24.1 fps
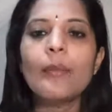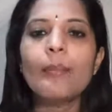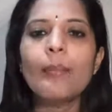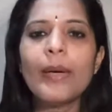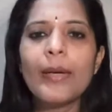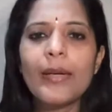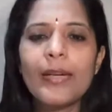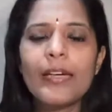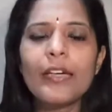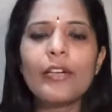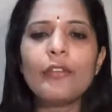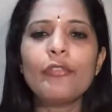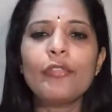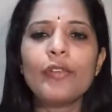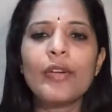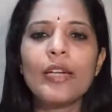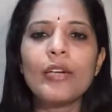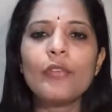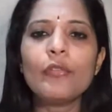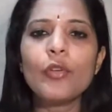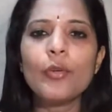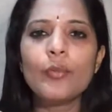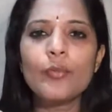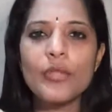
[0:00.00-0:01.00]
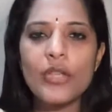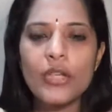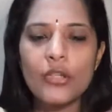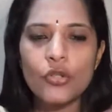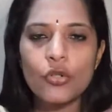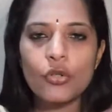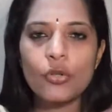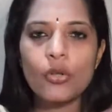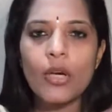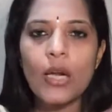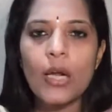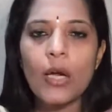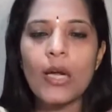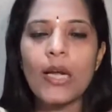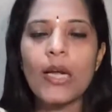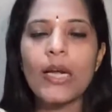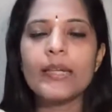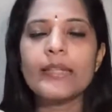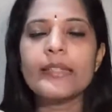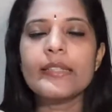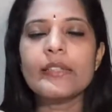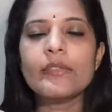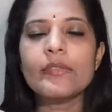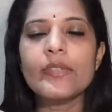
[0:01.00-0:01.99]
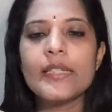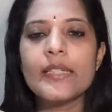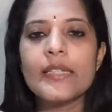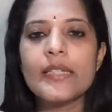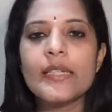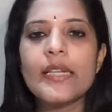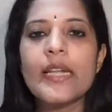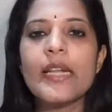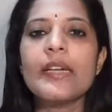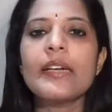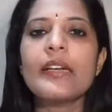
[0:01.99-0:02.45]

but refrain from sexual activity